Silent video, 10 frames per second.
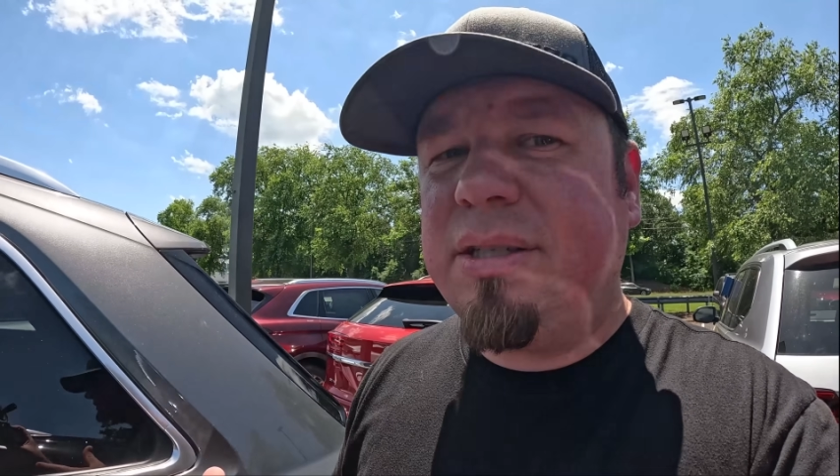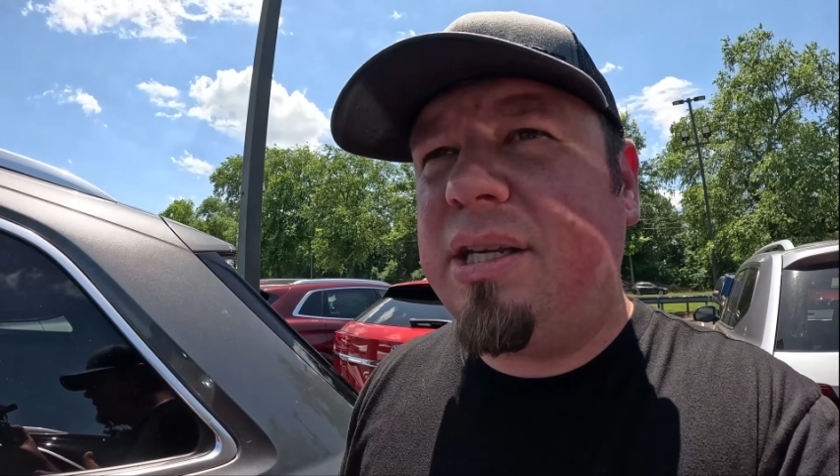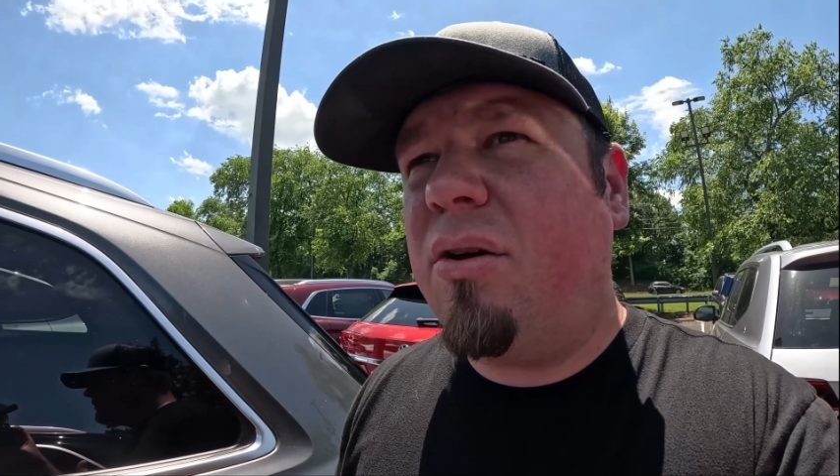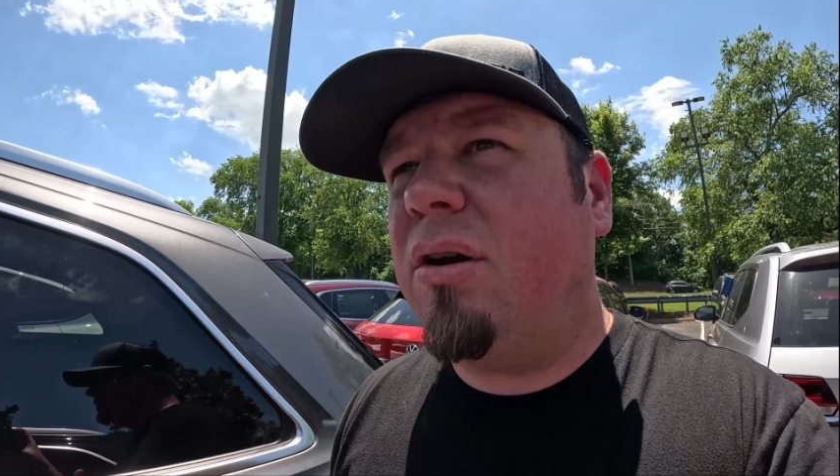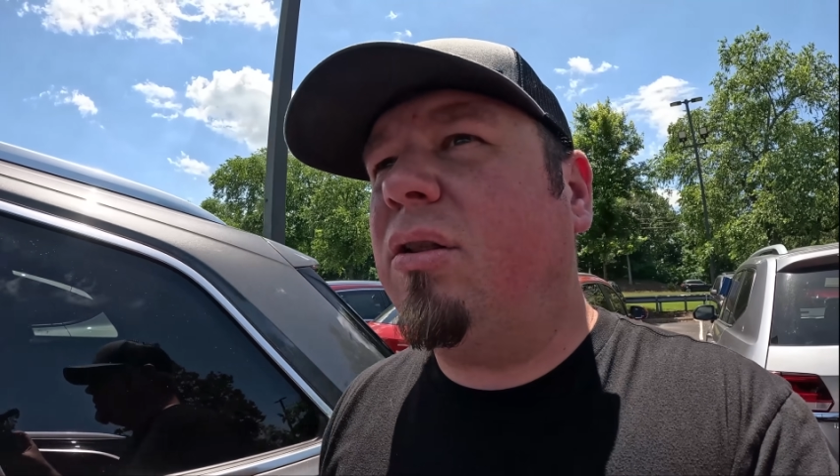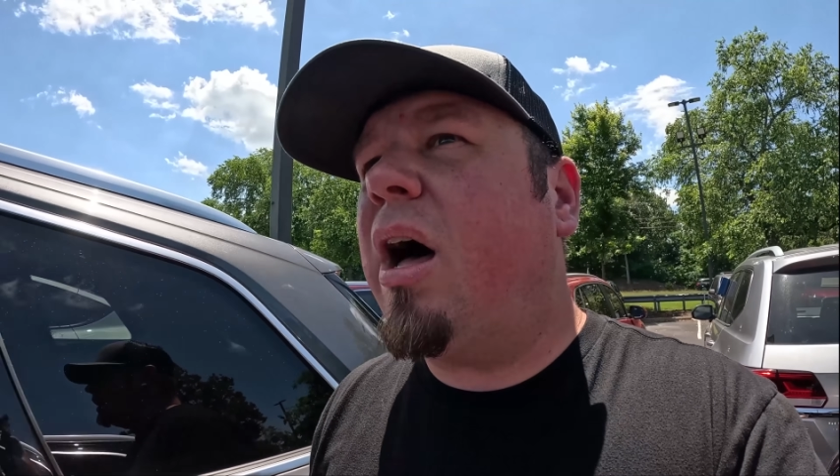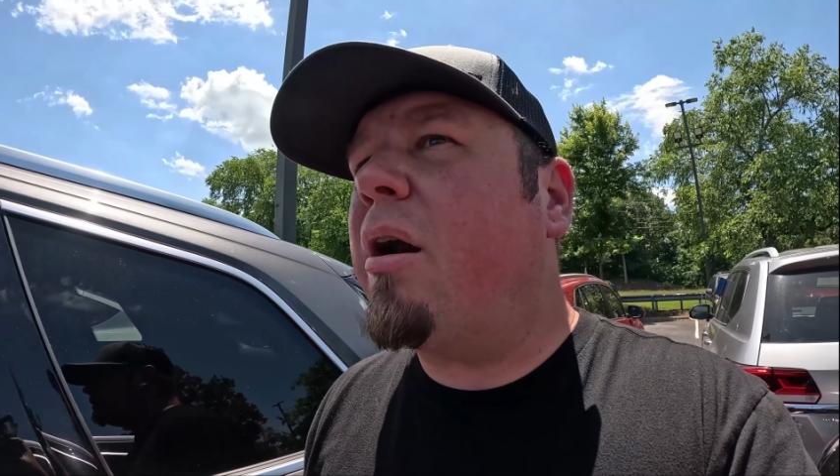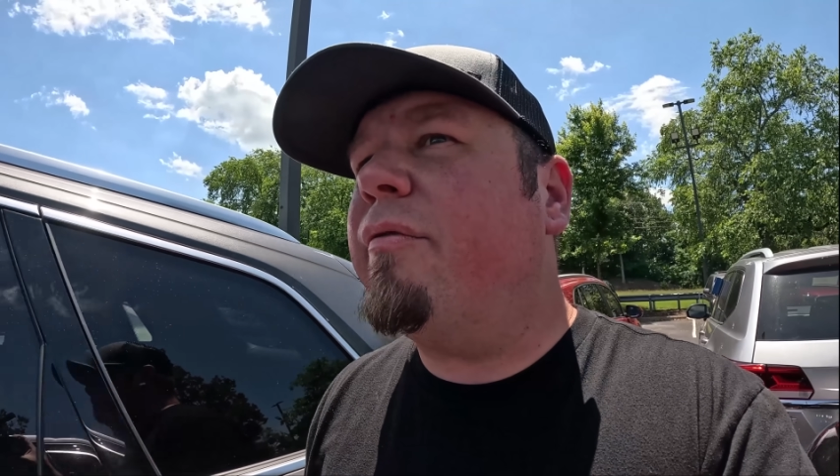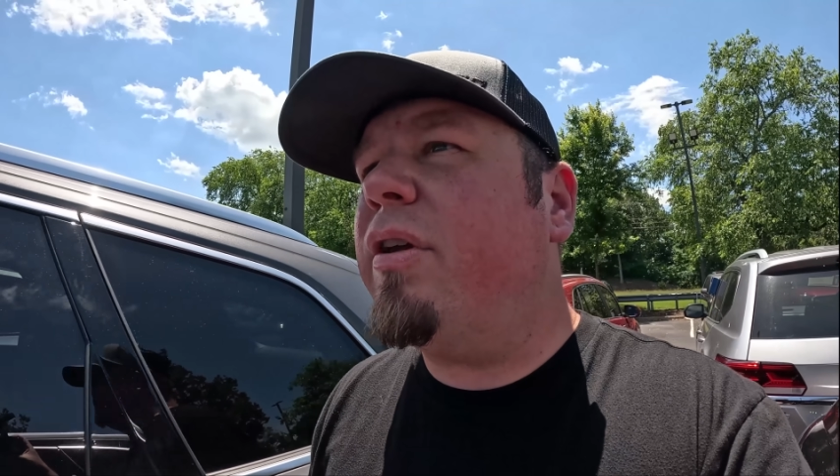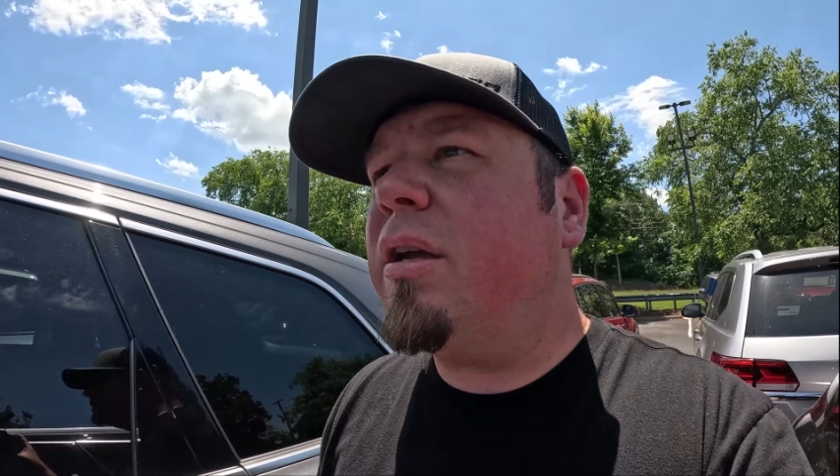selling a
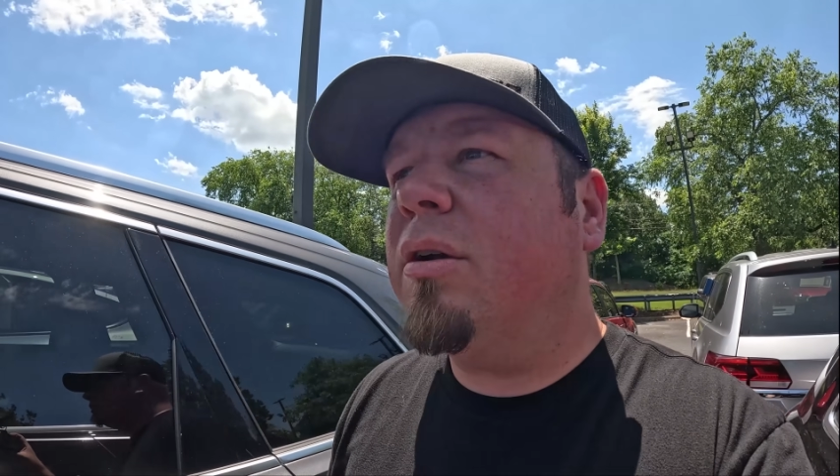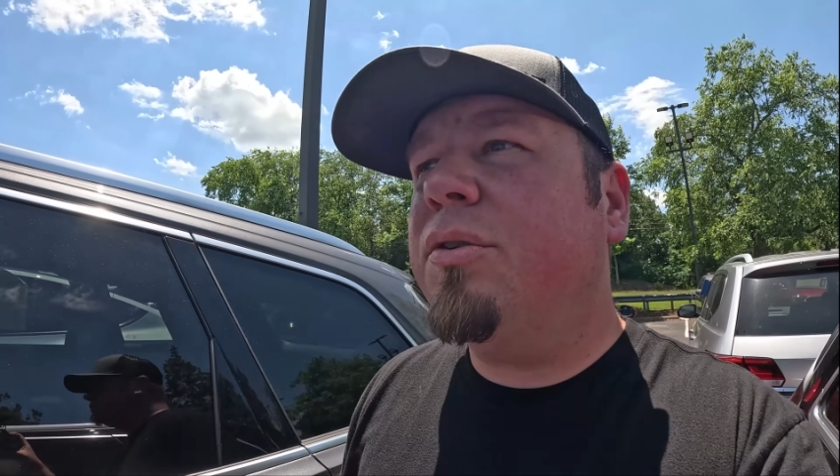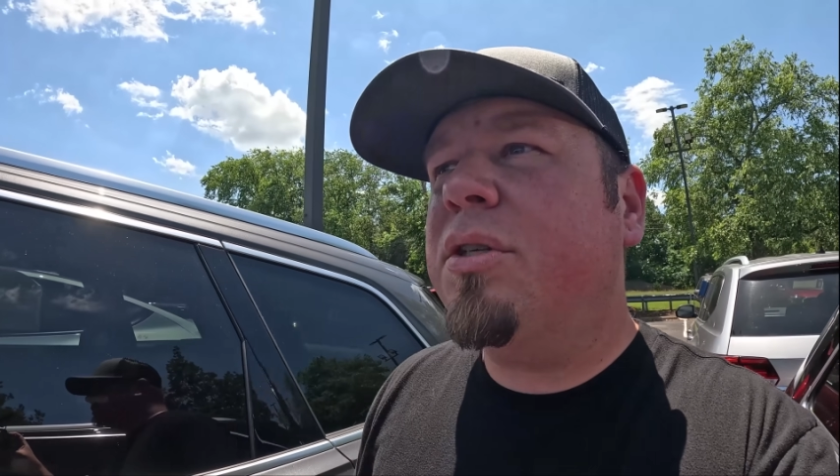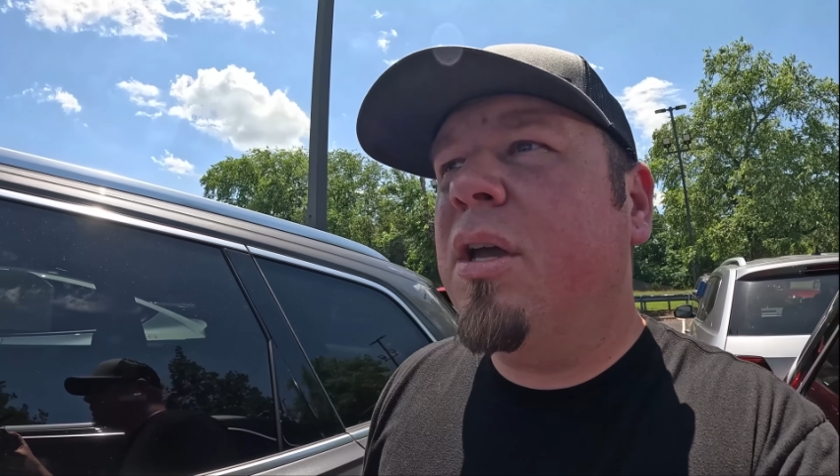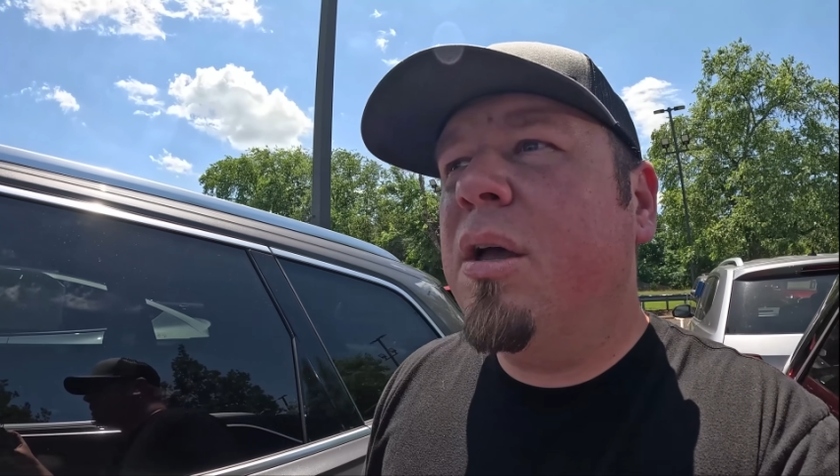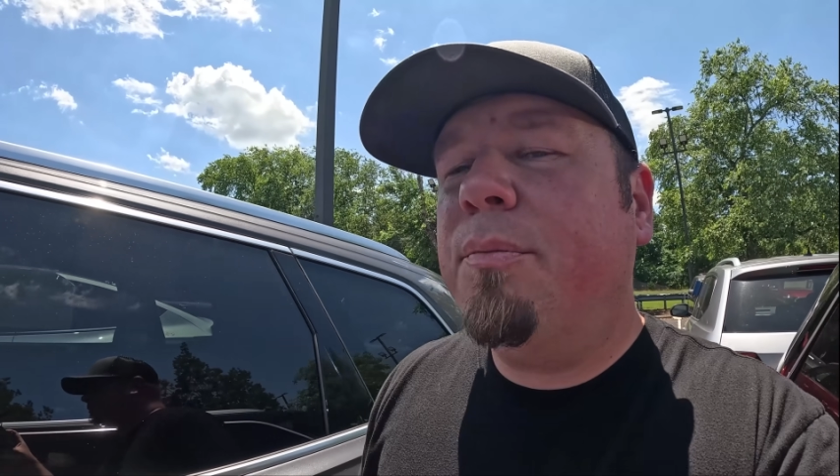lot of vehicles,